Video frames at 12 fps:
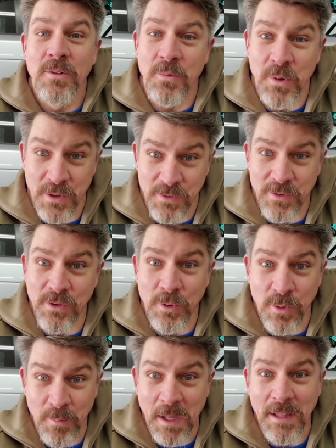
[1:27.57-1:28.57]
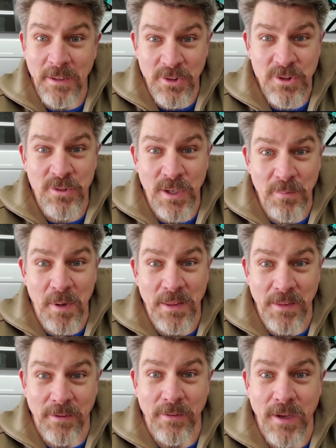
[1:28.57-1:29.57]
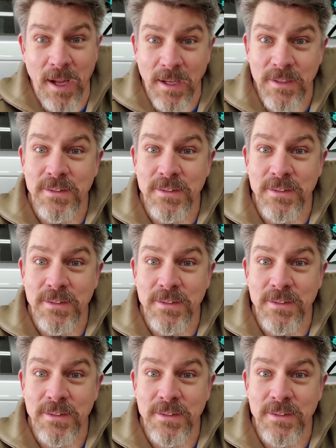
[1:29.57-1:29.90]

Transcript: with doing my little string method, okay?